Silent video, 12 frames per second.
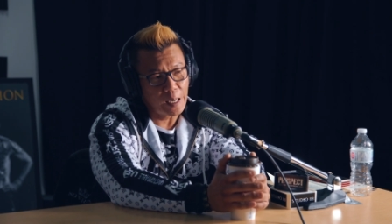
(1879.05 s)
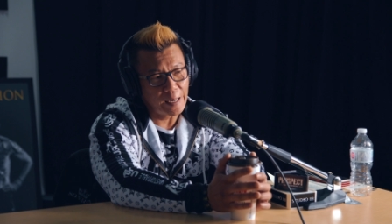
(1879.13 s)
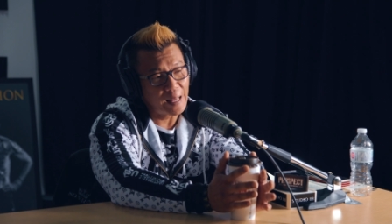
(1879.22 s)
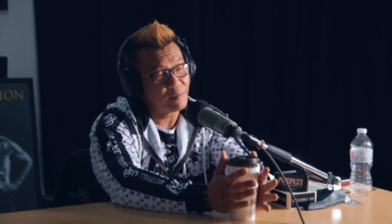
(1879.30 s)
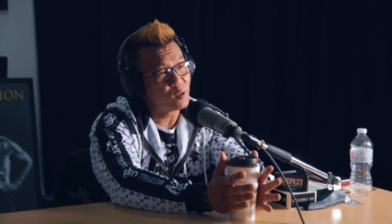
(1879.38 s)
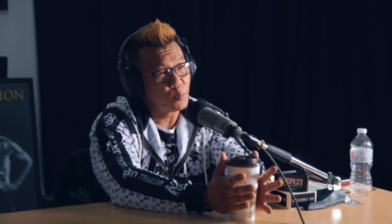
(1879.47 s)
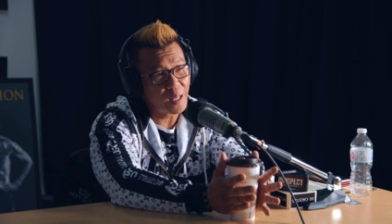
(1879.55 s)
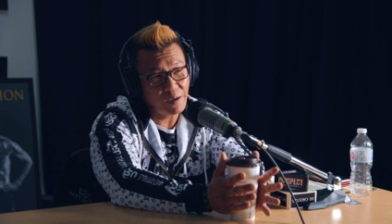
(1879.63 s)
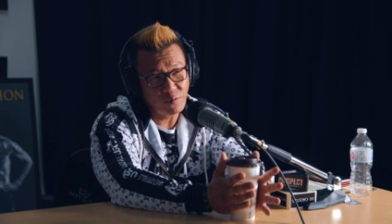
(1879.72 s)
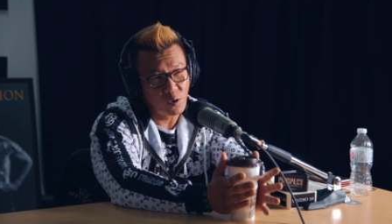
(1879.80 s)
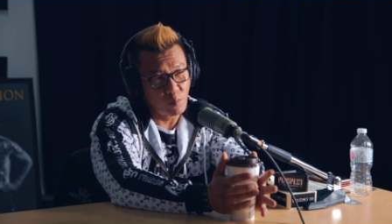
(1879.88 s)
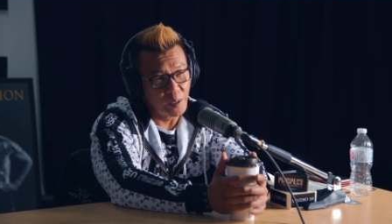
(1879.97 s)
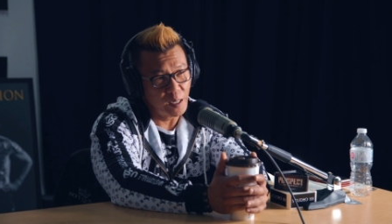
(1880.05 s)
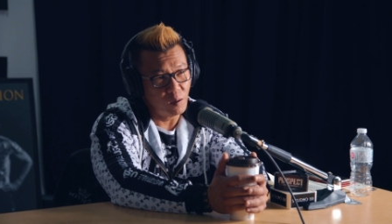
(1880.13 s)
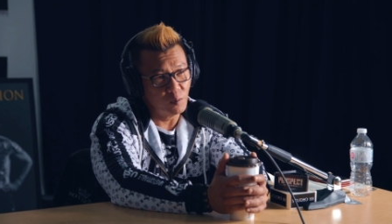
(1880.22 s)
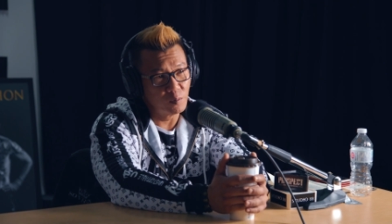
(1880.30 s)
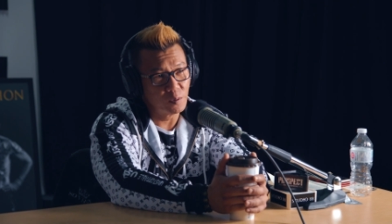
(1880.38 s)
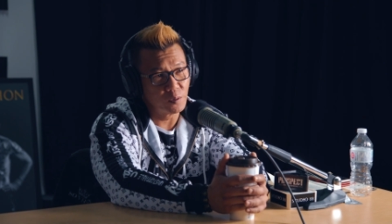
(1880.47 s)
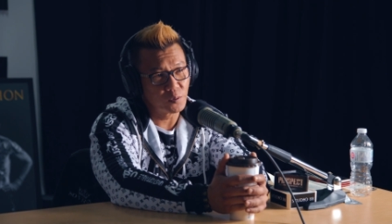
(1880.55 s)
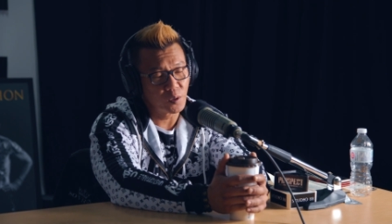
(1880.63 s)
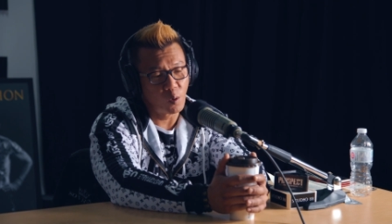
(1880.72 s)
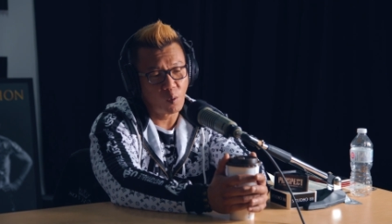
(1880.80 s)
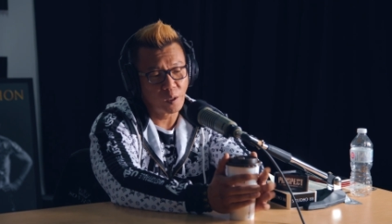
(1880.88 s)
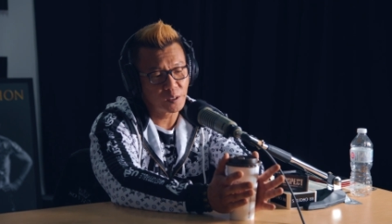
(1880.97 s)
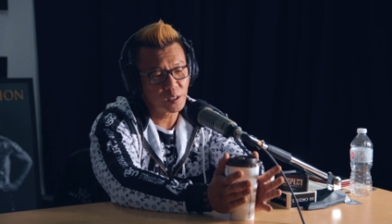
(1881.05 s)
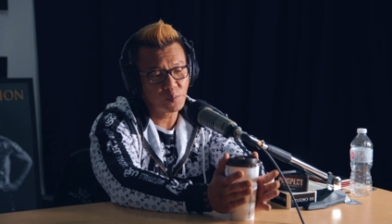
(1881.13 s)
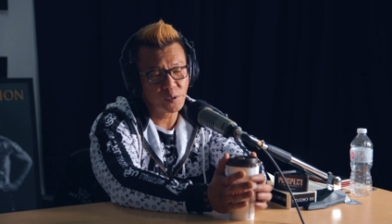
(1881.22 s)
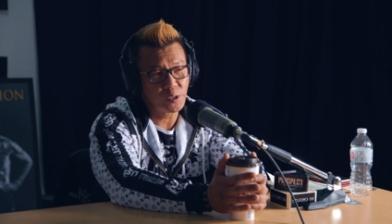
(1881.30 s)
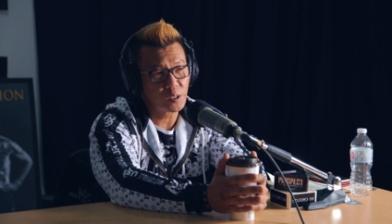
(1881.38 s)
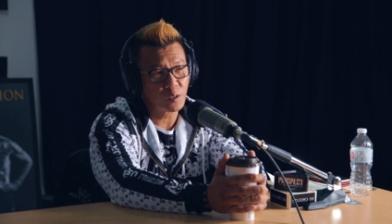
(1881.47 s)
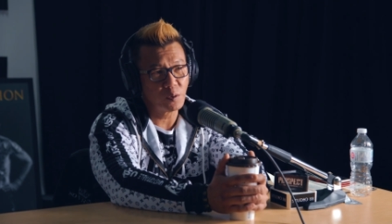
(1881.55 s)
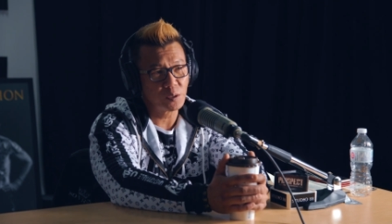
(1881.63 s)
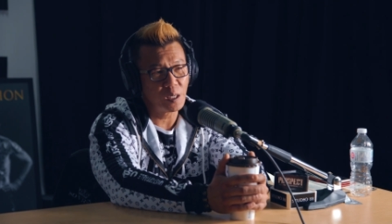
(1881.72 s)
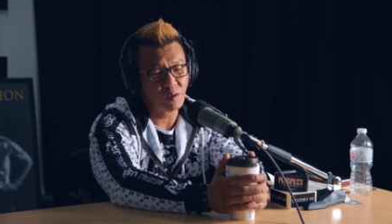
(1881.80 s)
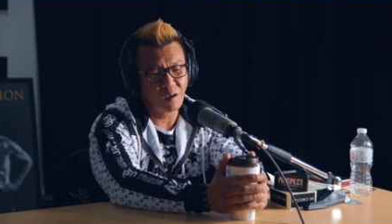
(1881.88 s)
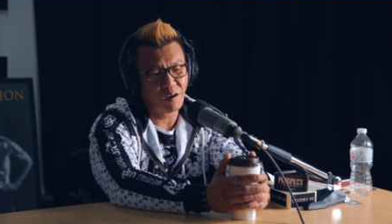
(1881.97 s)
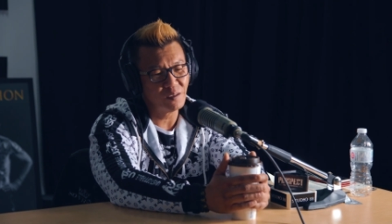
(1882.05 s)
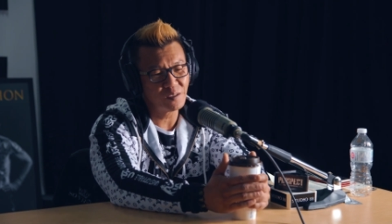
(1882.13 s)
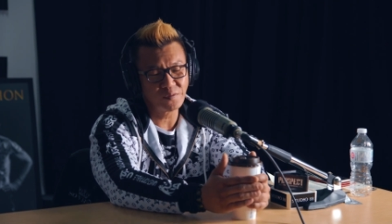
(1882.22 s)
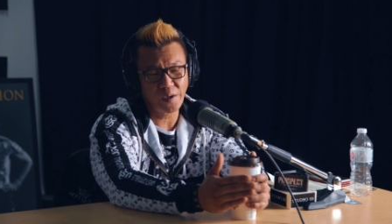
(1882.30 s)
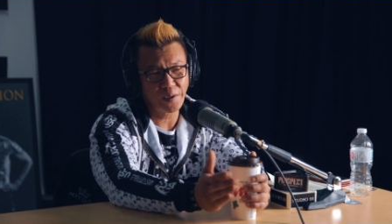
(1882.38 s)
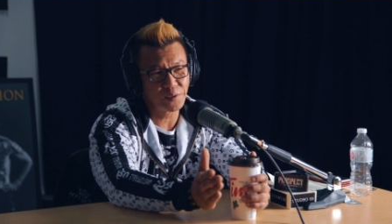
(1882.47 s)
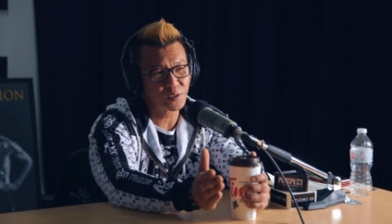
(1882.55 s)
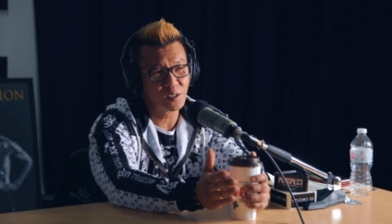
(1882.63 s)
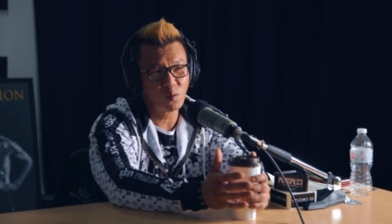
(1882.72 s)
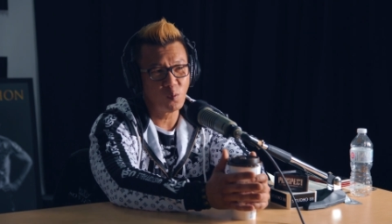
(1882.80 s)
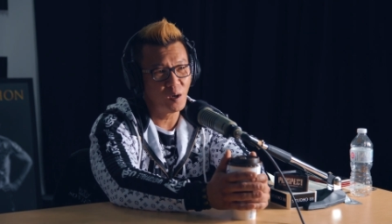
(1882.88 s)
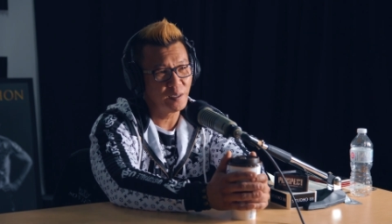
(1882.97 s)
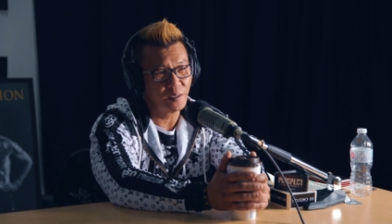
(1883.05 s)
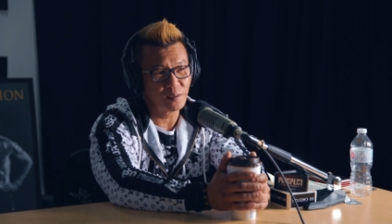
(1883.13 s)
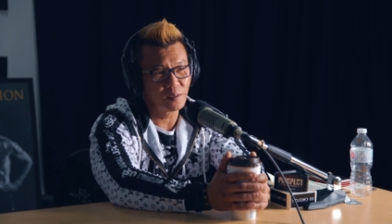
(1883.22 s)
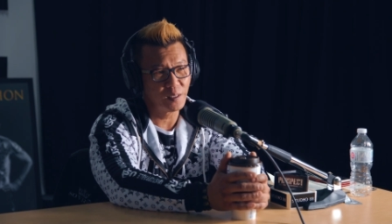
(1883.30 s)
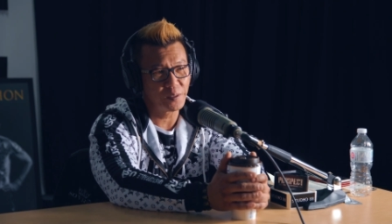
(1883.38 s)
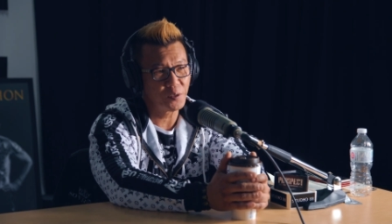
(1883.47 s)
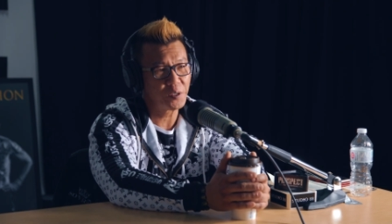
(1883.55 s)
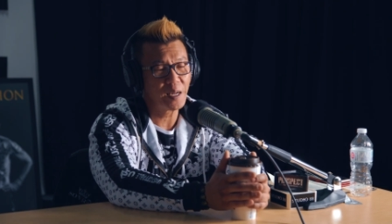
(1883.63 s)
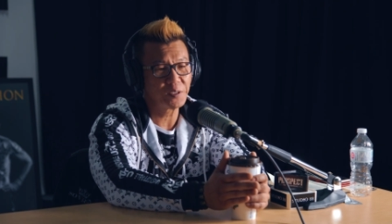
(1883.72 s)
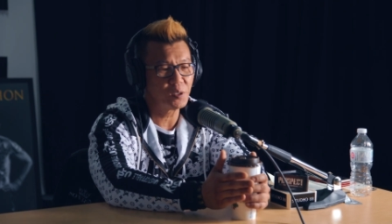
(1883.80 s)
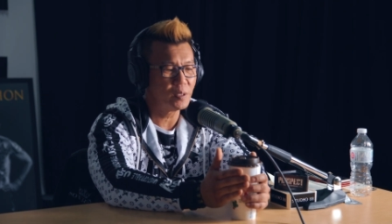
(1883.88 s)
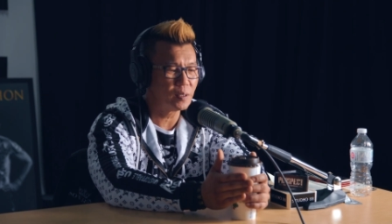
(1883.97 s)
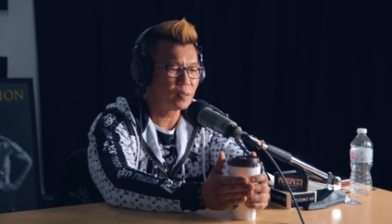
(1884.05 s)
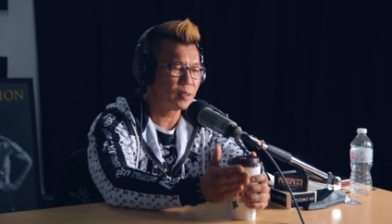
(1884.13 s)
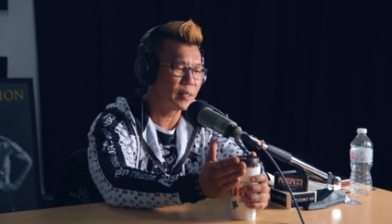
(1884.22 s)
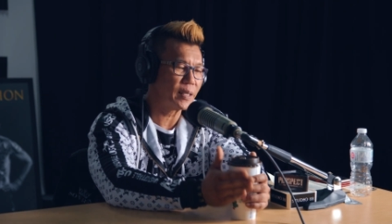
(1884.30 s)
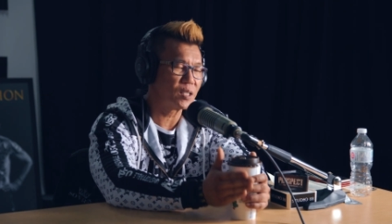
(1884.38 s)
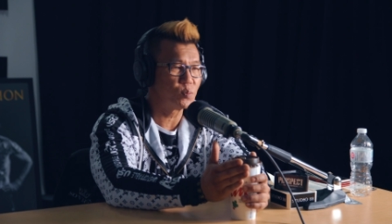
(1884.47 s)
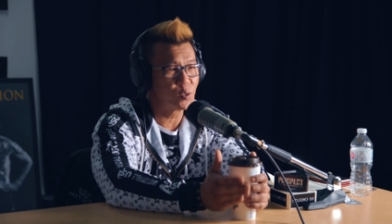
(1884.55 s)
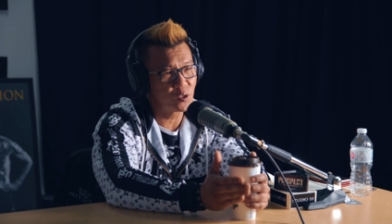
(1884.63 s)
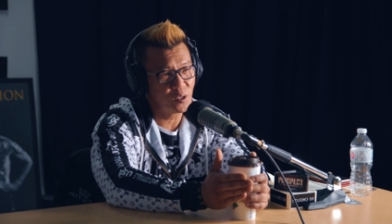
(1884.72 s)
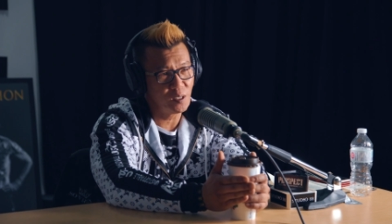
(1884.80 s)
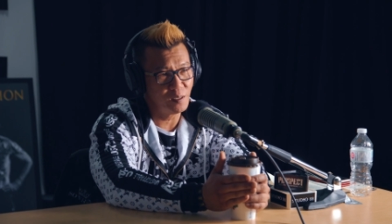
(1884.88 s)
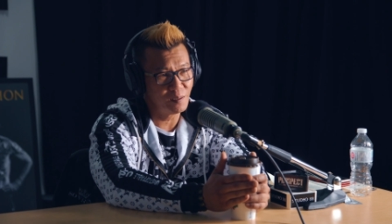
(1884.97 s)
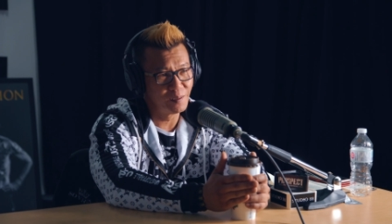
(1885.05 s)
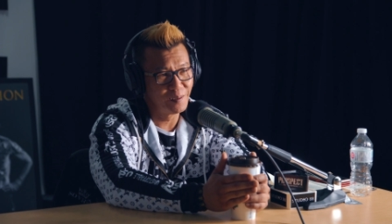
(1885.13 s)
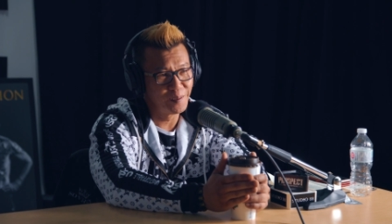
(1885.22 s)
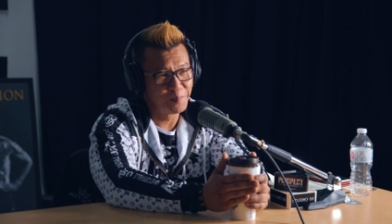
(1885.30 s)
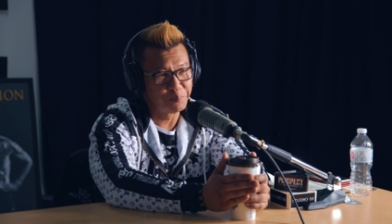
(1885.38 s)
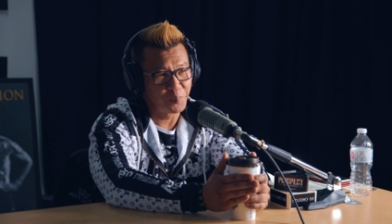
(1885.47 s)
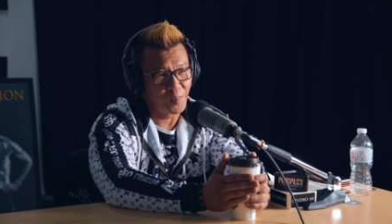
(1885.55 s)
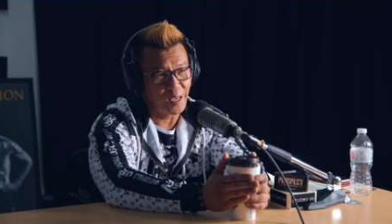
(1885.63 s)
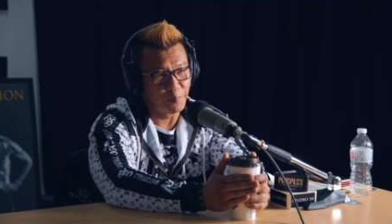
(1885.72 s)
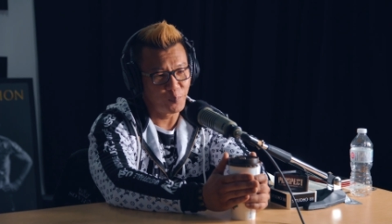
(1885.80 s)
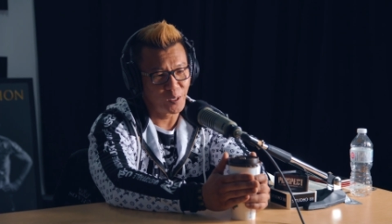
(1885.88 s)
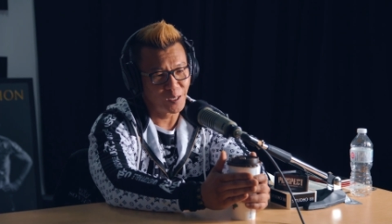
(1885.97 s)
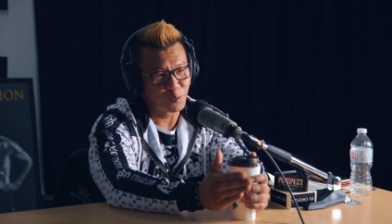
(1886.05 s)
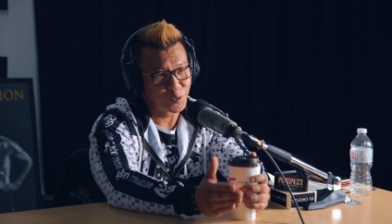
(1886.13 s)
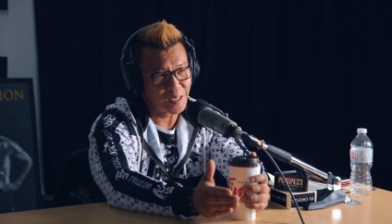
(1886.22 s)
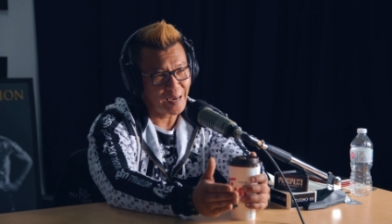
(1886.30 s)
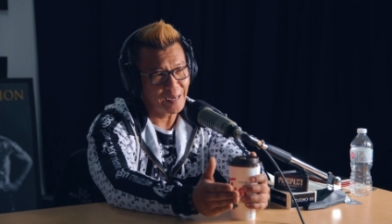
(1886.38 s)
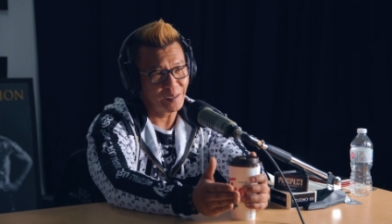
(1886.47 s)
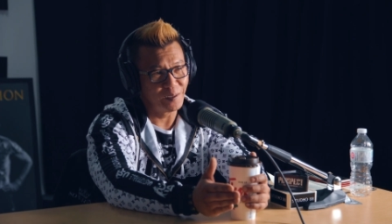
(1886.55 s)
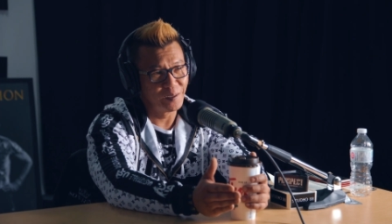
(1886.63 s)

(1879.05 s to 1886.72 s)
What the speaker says: And I have the platform now. So once this machine goes out, all the fighters going to want it. You can actually literally take this machine and put it outside.